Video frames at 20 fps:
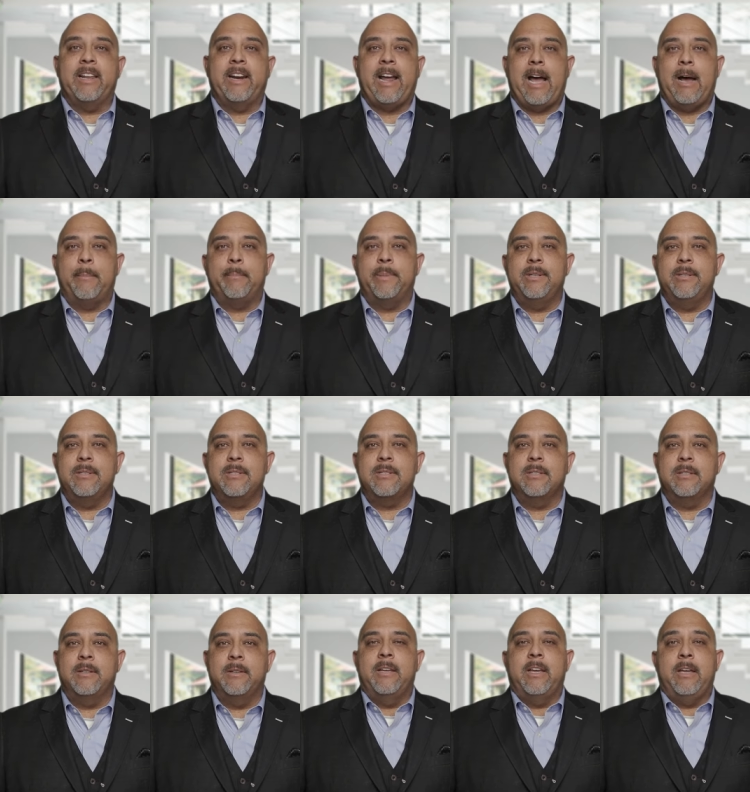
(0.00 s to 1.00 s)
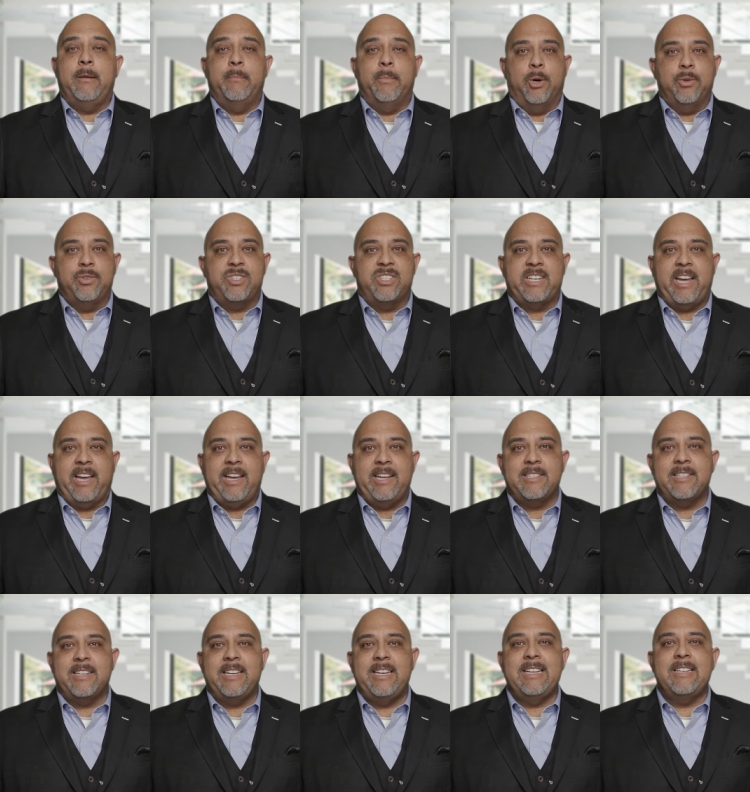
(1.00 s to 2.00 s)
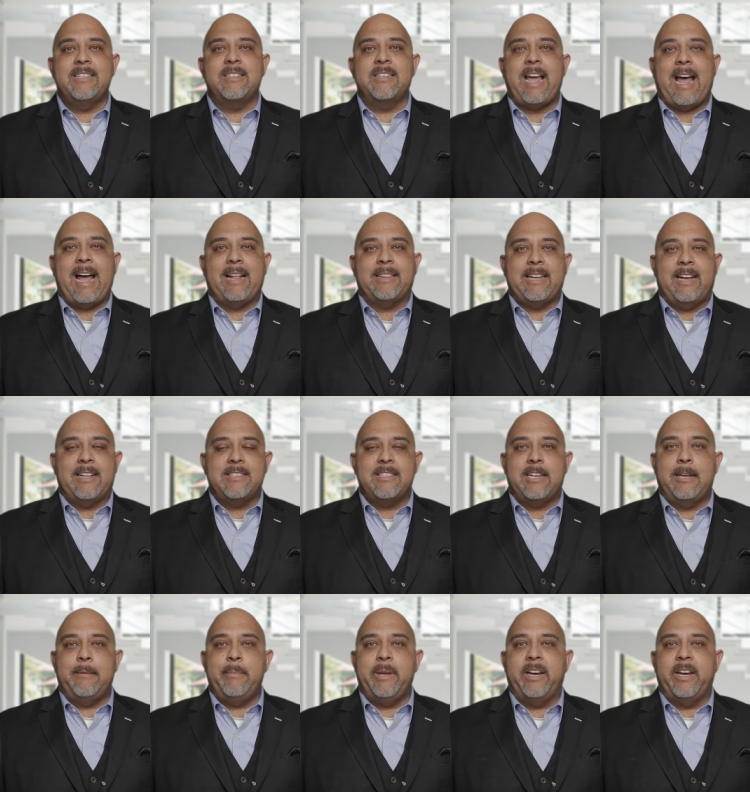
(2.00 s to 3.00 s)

that happens in most states is at that same